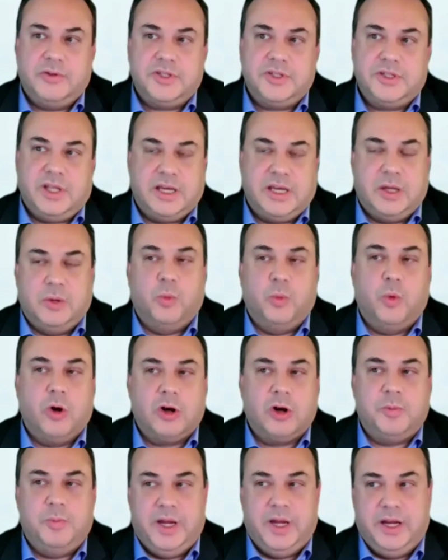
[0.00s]
like in
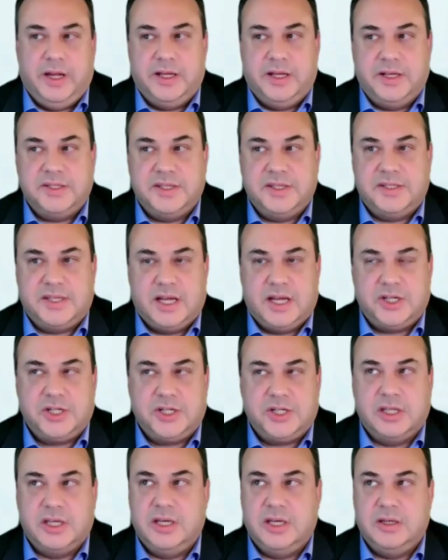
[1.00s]
work meetings, it's
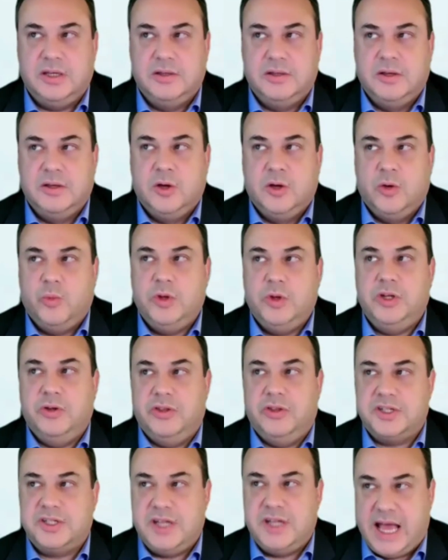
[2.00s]
actually, we do
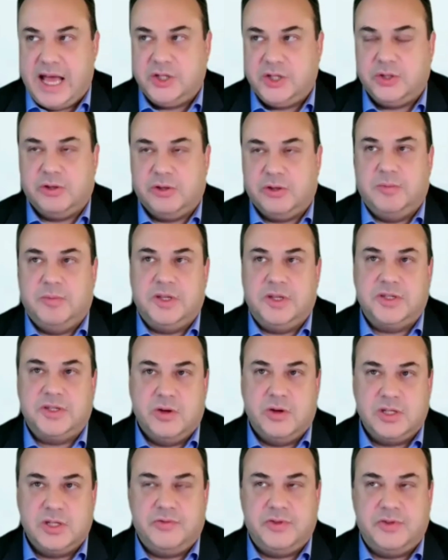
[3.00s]
this naturally because
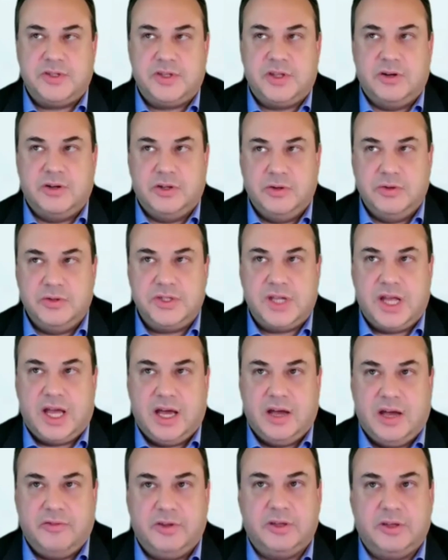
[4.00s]
those of us that are used to
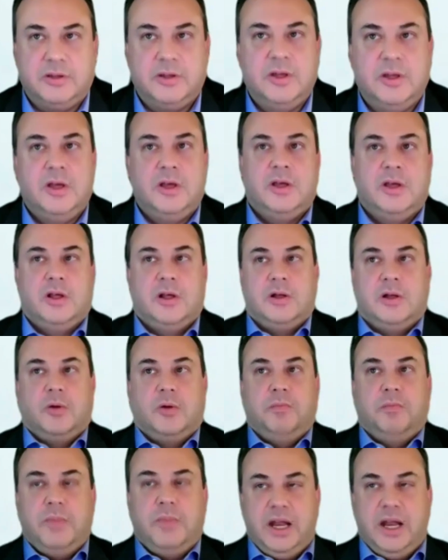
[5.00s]
having
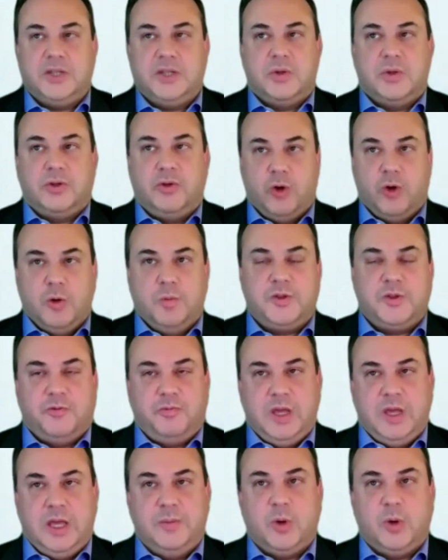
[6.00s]
meetings with groups of
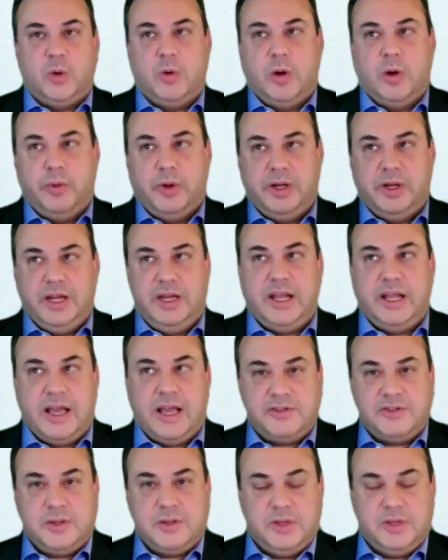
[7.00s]
people where we need to
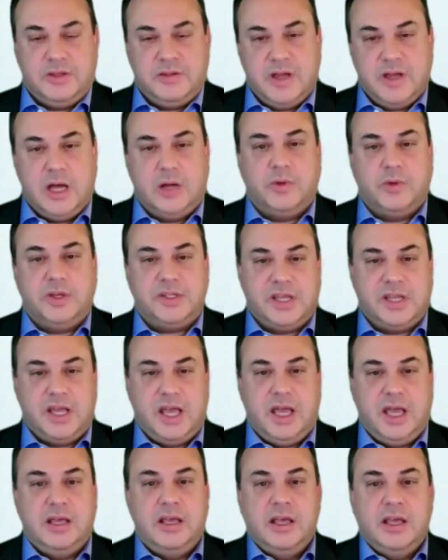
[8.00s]
have something done, we
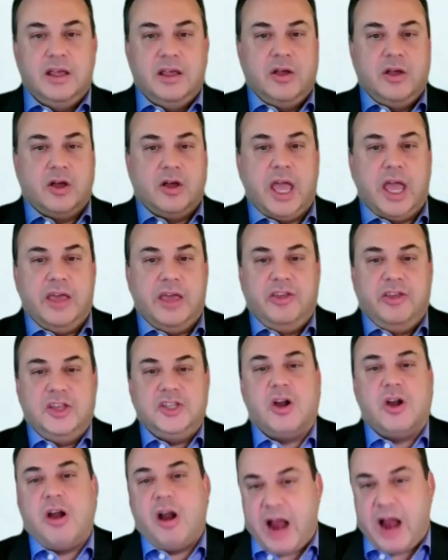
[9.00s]
say, okay, these
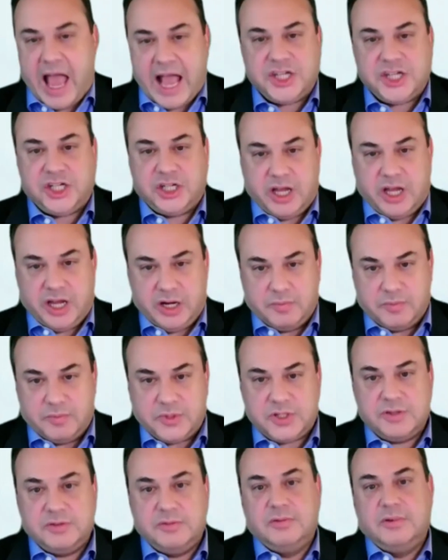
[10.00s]
are our action
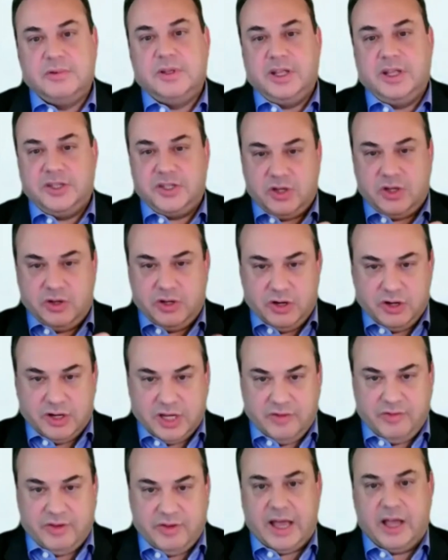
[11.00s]
items. And so you're
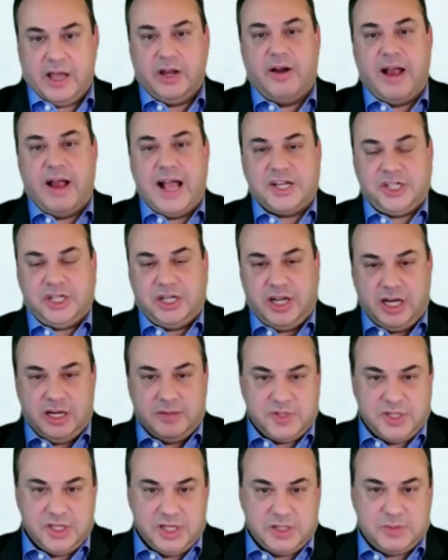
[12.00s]
giving out your action
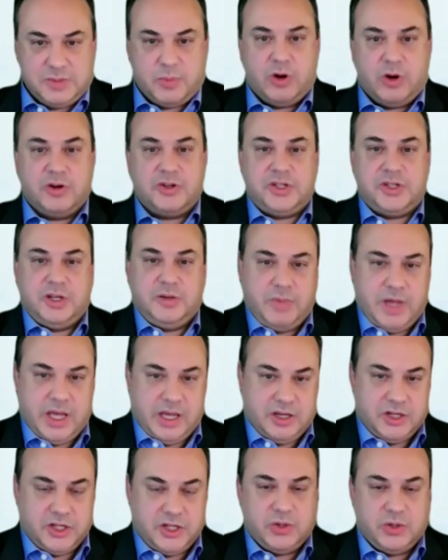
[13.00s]
items to each person,
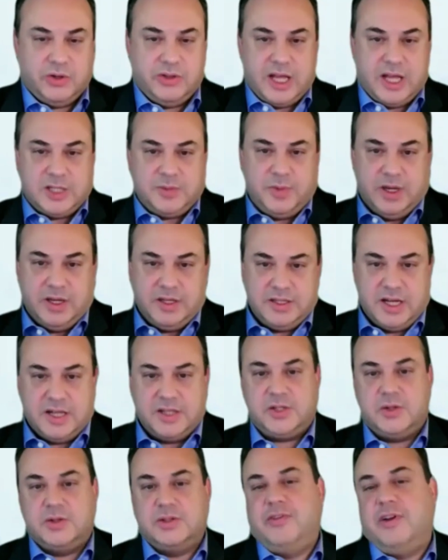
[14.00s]
making sure that's being
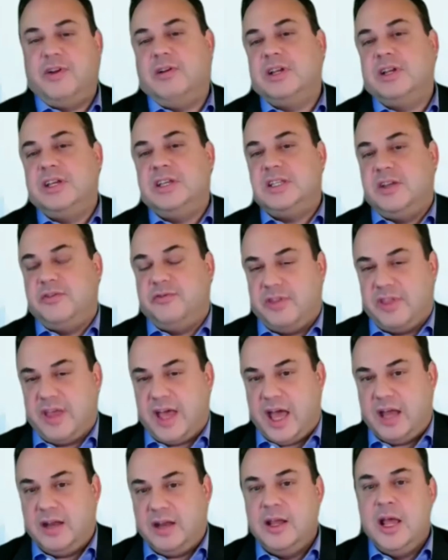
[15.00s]
done. So it's very easy for
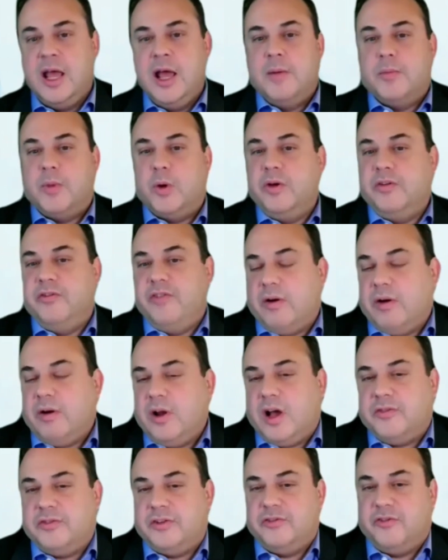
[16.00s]
that. But we very
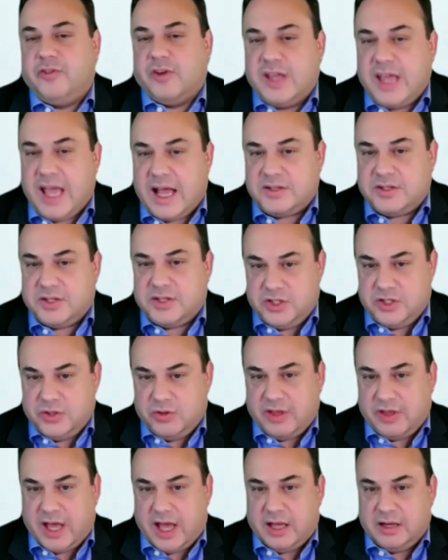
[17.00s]
often forget to do
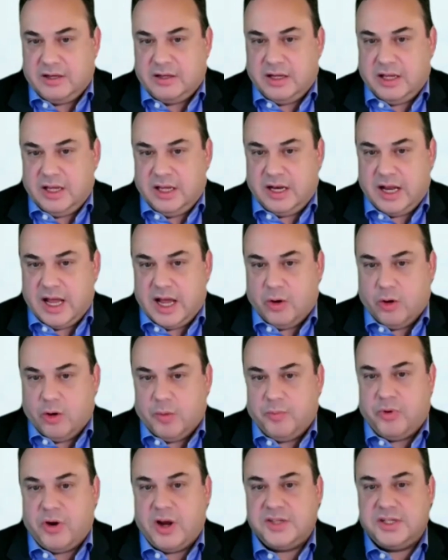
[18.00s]
that in our
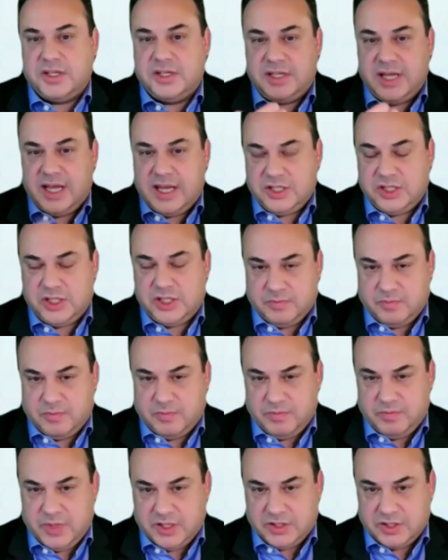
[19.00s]
presentation
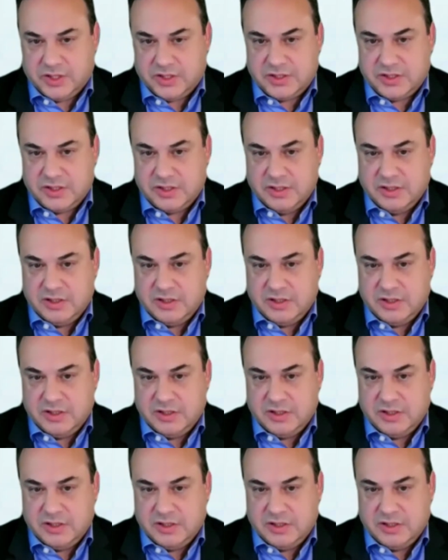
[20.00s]
pitches.